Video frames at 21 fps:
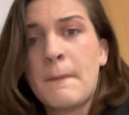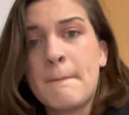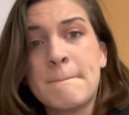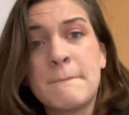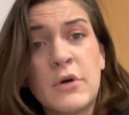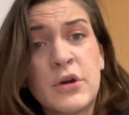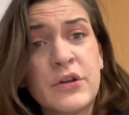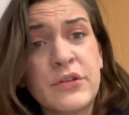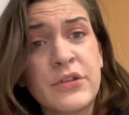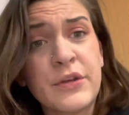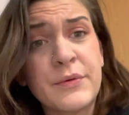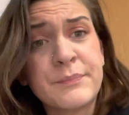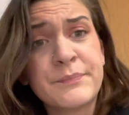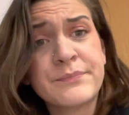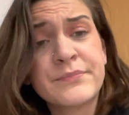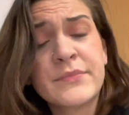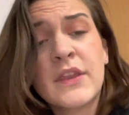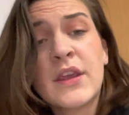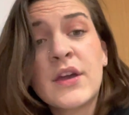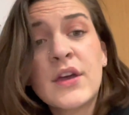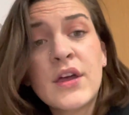book them,
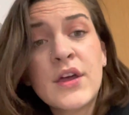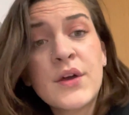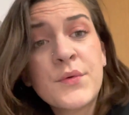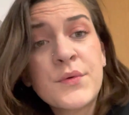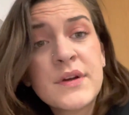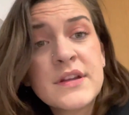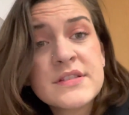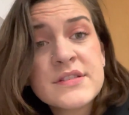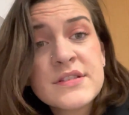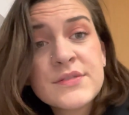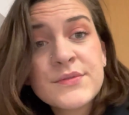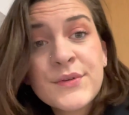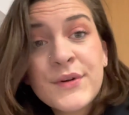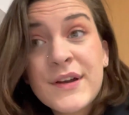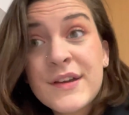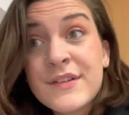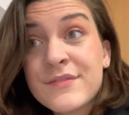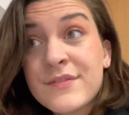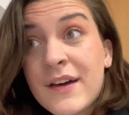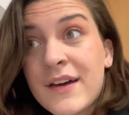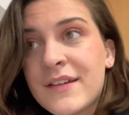which is
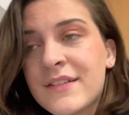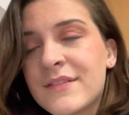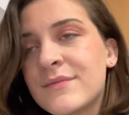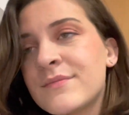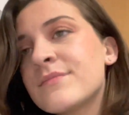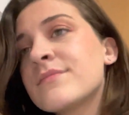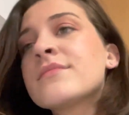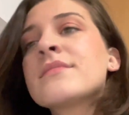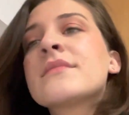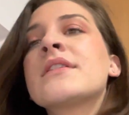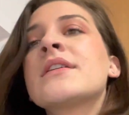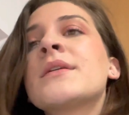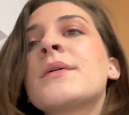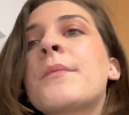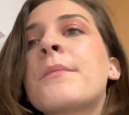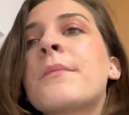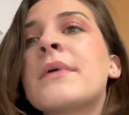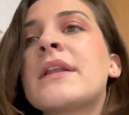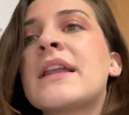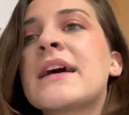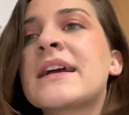quite fun.
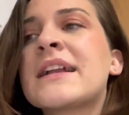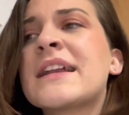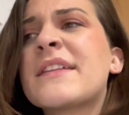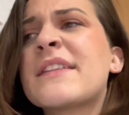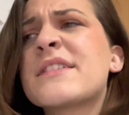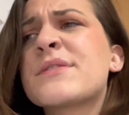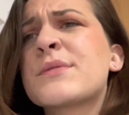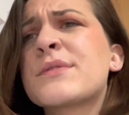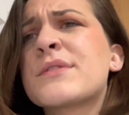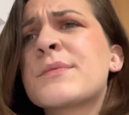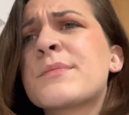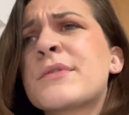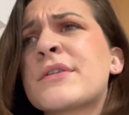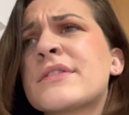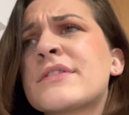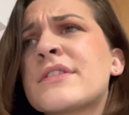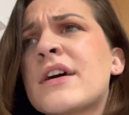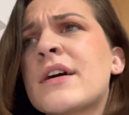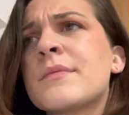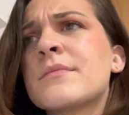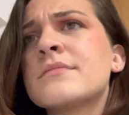But luckily this wasn't
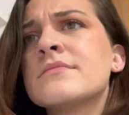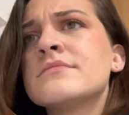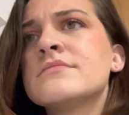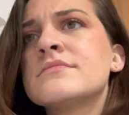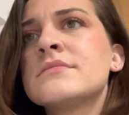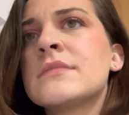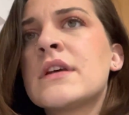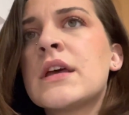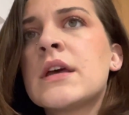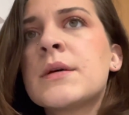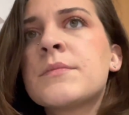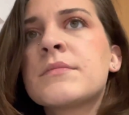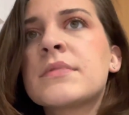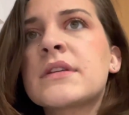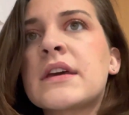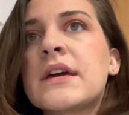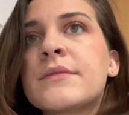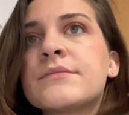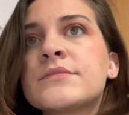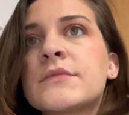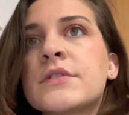booked up. But yeah,
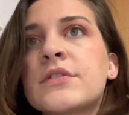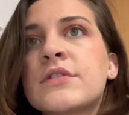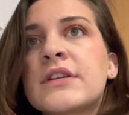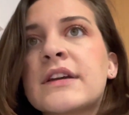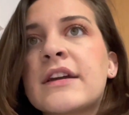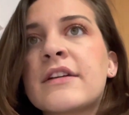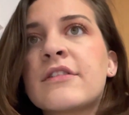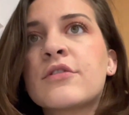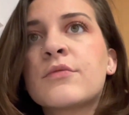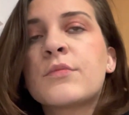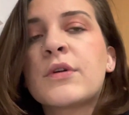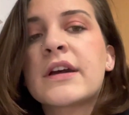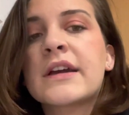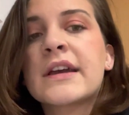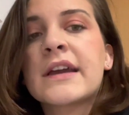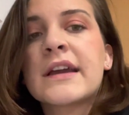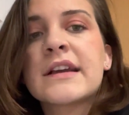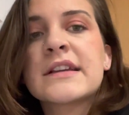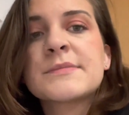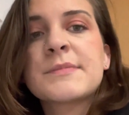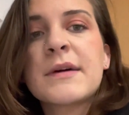I've got to carry on
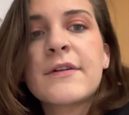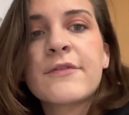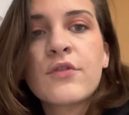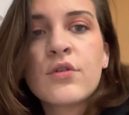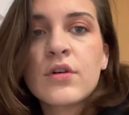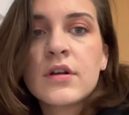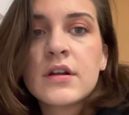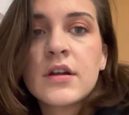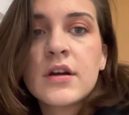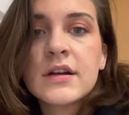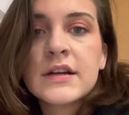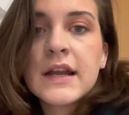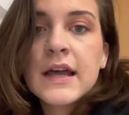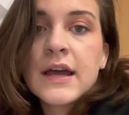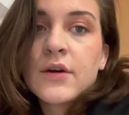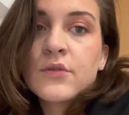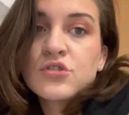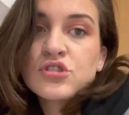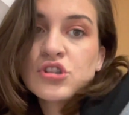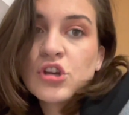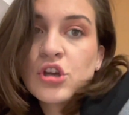working. It's about 4 o'clock now,
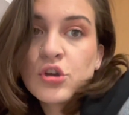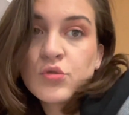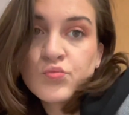so